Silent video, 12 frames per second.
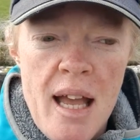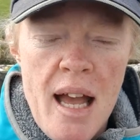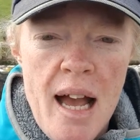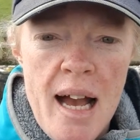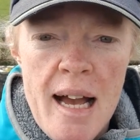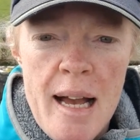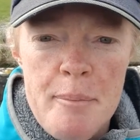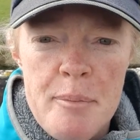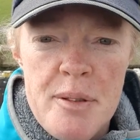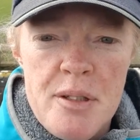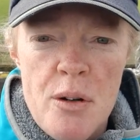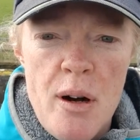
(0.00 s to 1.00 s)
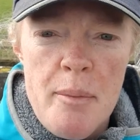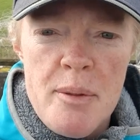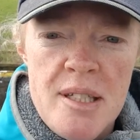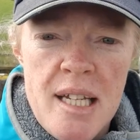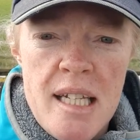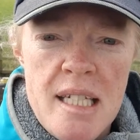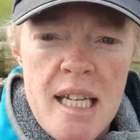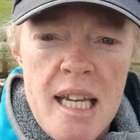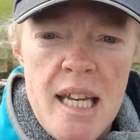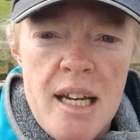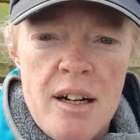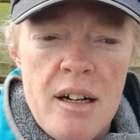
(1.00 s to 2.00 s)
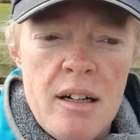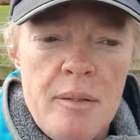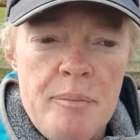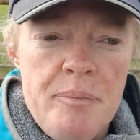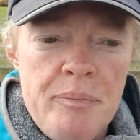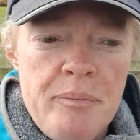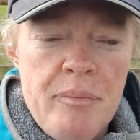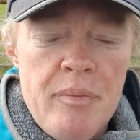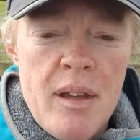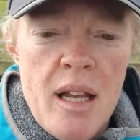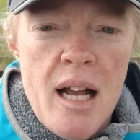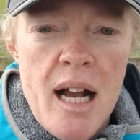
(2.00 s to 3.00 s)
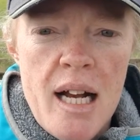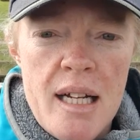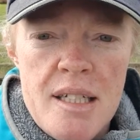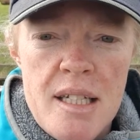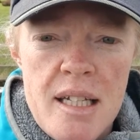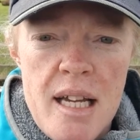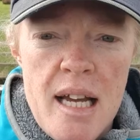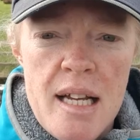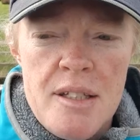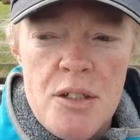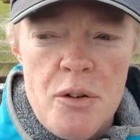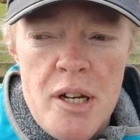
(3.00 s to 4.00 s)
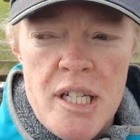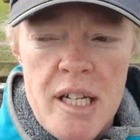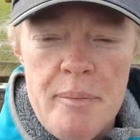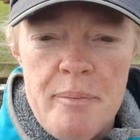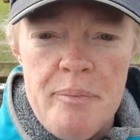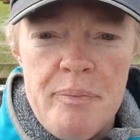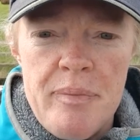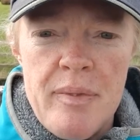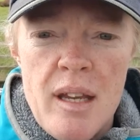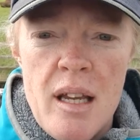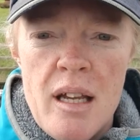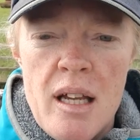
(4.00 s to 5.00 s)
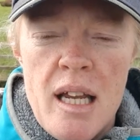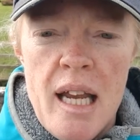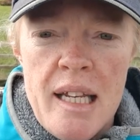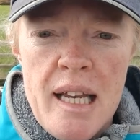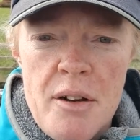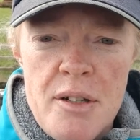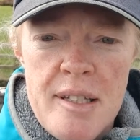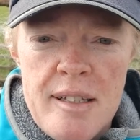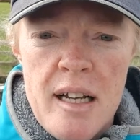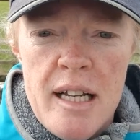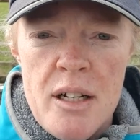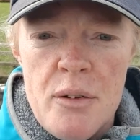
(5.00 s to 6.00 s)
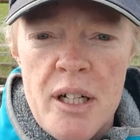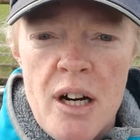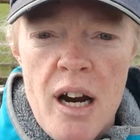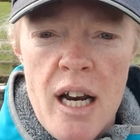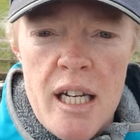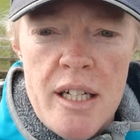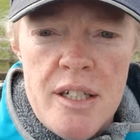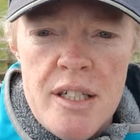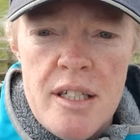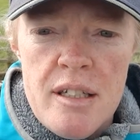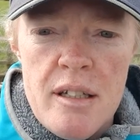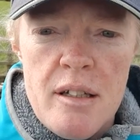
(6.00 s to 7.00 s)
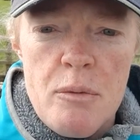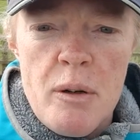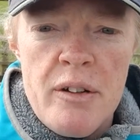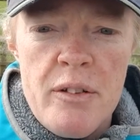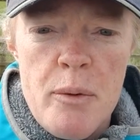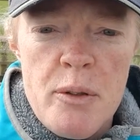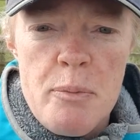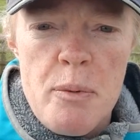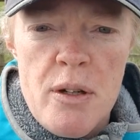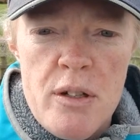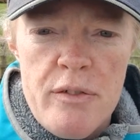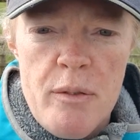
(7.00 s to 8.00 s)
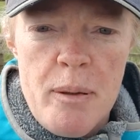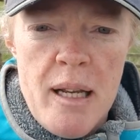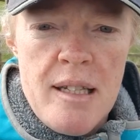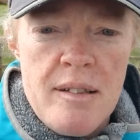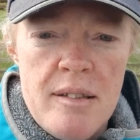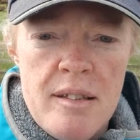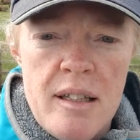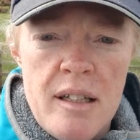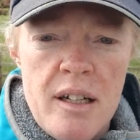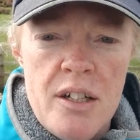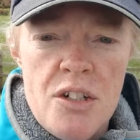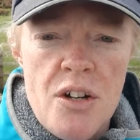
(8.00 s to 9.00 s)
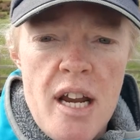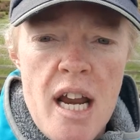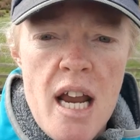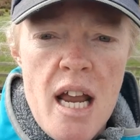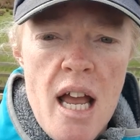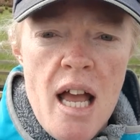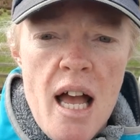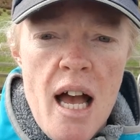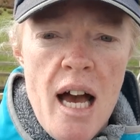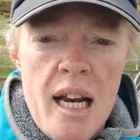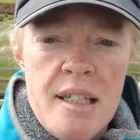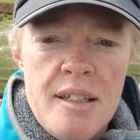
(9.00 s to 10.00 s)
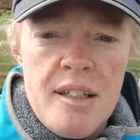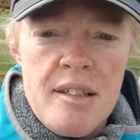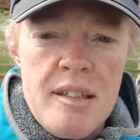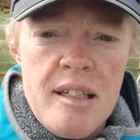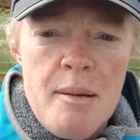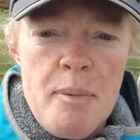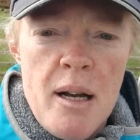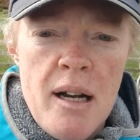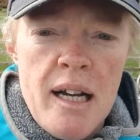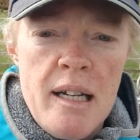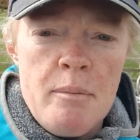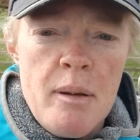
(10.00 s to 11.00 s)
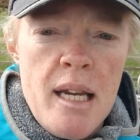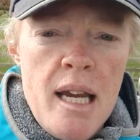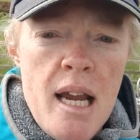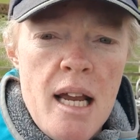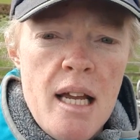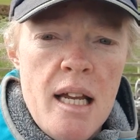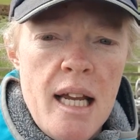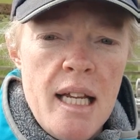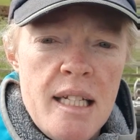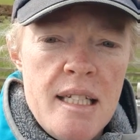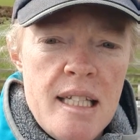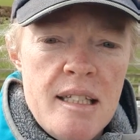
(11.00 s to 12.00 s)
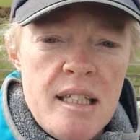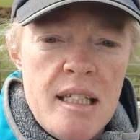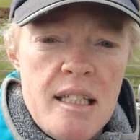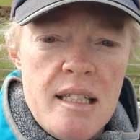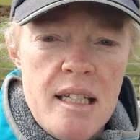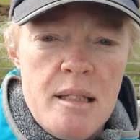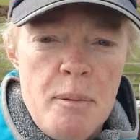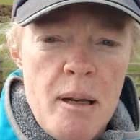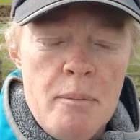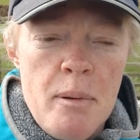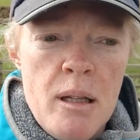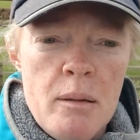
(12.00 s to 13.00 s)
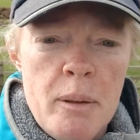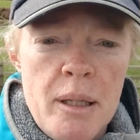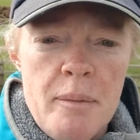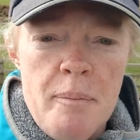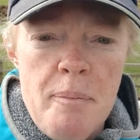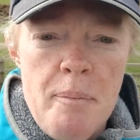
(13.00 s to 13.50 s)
So I'm standing here at Strida in County Sligo in Ireland, one of the most beautiful places in the country. And as you can see behind me in the distance is Ben Bulben.